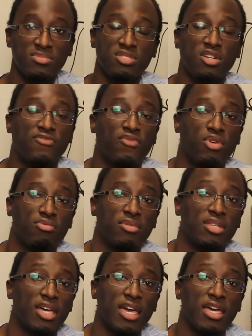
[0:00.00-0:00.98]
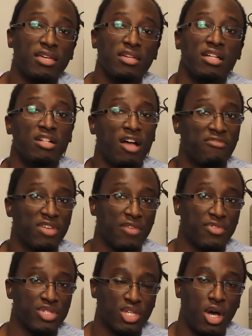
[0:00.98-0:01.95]
tells Void Queen, "Hey, I've got
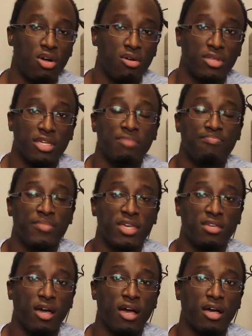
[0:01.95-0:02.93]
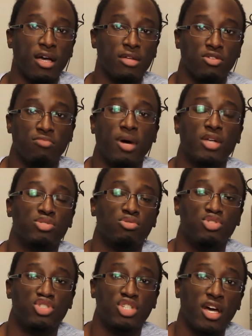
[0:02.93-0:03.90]
this collar that can make
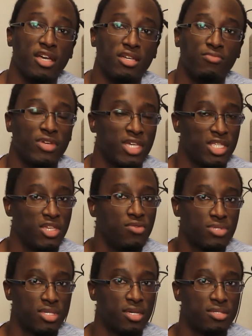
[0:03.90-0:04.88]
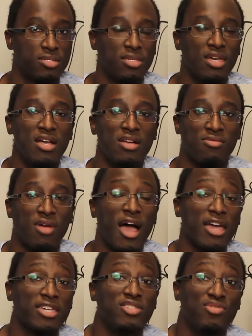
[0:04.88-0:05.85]
monsters giant. We can use this, or
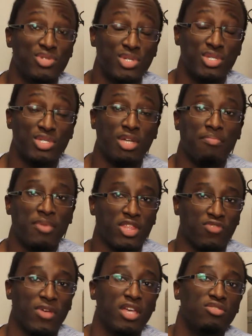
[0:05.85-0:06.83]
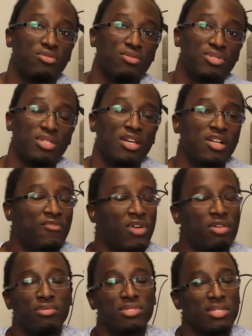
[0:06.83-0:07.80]
I can use this to stomp out the Rangers."
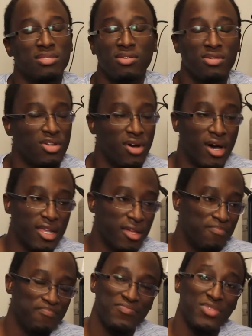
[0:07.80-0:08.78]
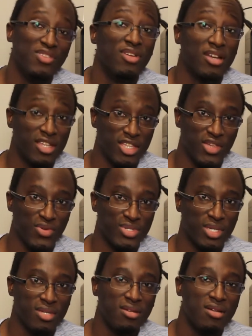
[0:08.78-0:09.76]
Void Queen's like, no, honey, you're not going to use
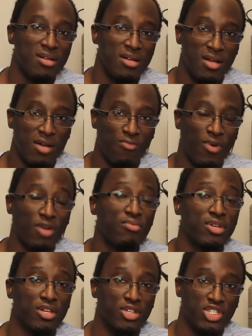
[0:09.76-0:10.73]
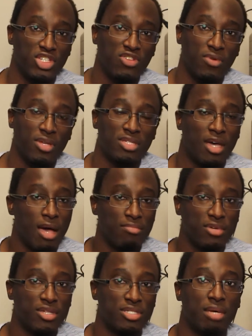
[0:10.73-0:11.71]
it. What we're going to do is I'm
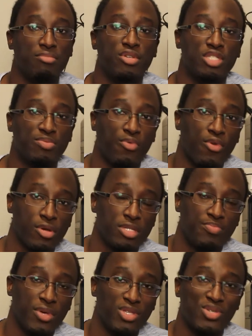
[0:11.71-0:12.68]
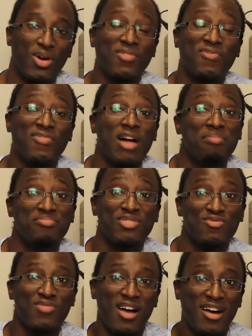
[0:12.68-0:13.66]
going to summon a Sporix beast called
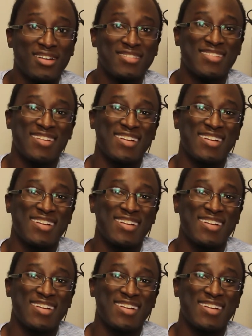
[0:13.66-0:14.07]
Flapnarok,